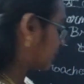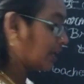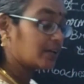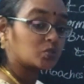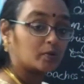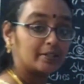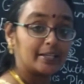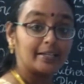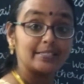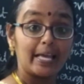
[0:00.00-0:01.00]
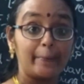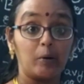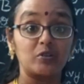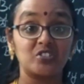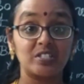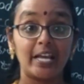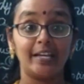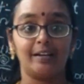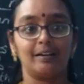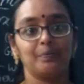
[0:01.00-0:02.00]
the last one, that is about
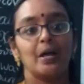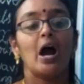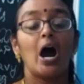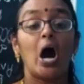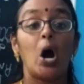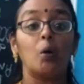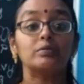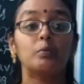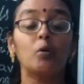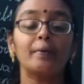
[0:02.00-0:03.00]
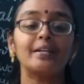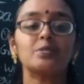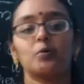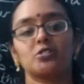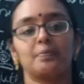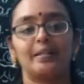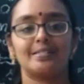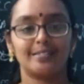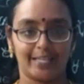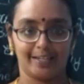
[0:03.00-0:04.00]
snake. How the movement is possible in
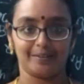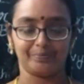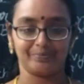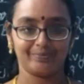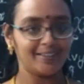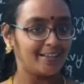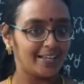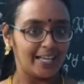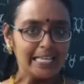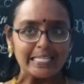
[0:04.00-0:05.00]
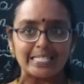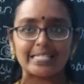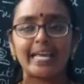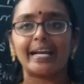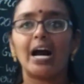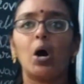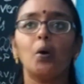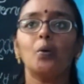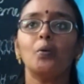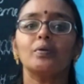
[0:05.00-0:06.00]
snake. Snake,
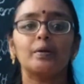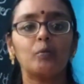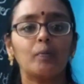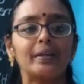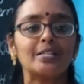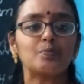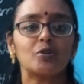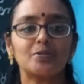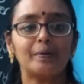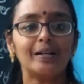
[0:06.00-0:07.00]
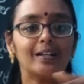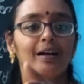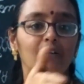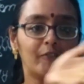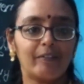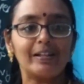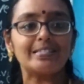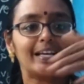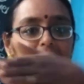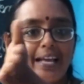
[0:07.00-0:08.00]
how the movement is possible? We will
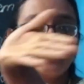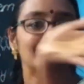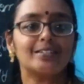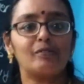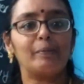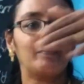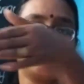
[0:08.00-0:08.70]
say like this, it will be